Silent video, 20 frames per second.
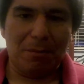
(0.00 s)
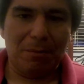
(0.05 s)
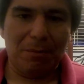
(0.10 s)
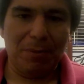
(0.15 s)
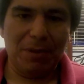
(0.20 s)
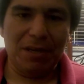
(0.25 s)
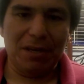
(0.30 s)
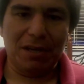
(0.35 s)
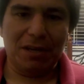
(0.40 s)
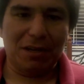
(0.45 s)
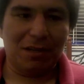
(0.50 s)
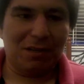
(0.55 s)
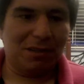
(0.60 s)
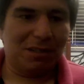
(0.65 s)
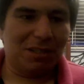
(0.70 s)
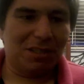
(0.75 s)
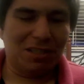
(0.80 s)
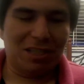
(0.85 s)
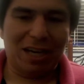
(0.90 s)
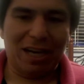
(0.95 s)
be
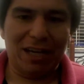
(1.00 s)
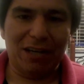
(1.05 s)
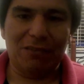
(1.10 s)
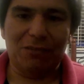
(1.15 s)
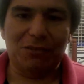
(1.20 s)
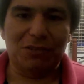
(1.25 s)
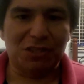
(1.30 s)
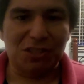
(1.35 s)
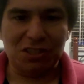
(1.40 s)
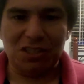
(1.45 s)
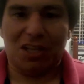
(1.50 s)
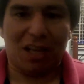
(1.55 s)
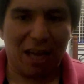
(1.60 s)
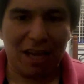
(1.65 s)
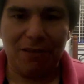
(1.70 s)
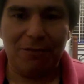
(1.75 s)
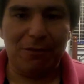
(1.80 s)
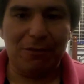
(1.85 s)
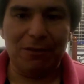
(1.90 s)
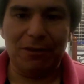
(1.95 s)
this kind of
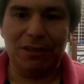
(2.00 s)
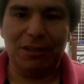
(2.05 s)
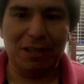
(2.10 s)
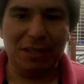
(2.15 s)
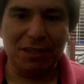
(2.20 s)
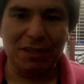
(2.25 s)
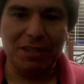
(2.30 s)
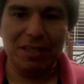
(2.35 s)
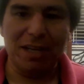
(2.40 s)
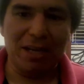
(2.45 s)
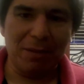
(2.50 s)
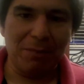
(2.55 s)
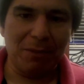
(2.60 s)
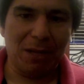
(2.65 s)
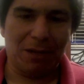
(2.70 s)
slavery than them,